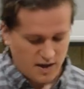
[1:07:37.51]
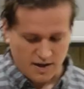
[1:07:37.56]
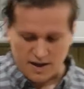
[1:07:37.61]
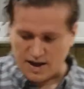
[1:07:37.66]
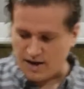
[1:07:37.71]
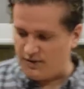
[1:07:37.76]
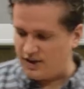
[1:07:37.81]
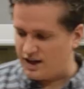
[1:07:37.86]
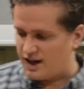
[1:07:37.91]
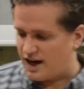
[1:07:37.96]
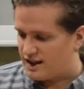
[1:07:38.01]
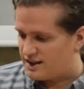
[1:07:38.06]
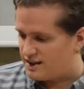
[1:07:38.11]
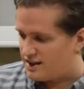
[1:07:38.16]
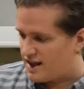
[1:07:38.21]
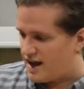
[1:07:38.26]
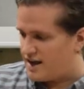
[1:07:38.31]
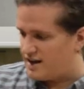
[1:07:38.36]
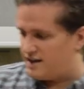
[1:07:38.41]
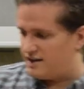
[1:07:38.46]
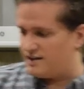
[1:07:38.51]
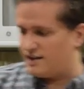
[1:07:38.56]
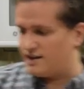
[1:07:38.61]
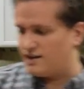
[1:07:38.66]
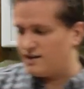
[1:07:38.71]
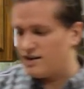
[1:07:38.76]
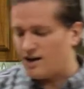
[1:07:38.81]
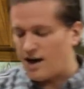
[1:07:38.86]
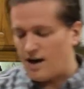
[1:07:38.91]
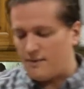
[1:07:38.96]
And we got that in
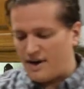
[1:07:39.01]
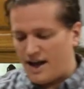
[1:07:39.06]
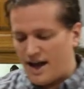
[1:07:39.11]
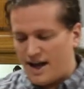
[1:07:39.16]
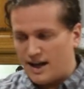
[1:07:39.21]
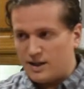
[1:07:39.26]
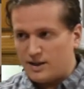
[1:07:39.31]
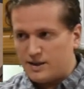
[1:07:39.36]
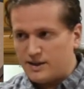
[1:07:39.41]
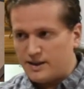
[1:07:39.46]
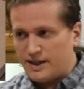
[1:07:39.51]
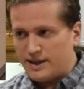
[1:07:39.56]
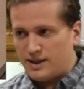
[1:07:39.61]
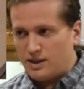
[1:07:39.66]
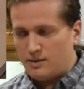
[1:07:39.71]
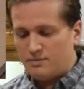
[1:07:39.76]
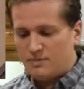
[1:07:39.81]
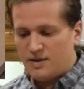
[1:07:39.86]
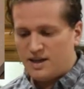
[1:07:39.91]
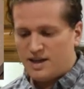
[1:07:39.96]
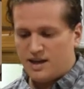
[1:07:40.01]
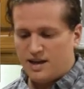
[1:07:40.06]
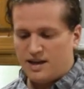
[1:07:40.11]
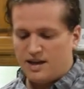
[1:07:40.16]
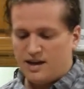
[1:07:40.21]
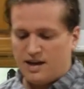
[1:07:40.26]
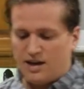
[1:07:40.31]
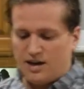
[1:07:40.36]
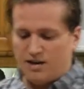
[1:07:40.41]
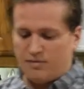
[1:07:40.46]
there. I'm gonna add a little
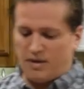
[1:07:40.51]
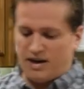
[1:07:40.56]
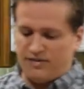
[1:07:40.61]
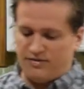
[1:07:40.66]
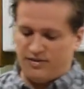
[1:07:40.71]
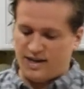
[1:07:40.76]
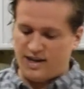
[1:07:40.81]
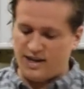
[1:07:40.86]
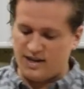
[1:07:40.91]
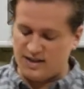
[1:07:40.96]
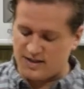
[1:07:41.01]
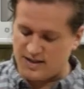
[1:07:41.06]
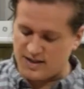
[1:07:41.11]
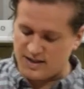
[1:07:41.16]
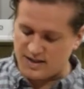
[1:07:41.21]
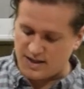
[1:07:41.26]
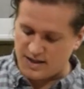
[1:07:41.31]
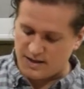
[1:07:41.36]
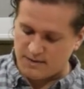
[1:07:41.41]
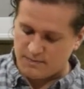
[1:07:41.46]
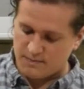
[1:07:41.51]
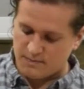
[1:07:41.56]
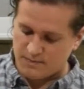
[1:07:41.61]
bit of my fajita seasoning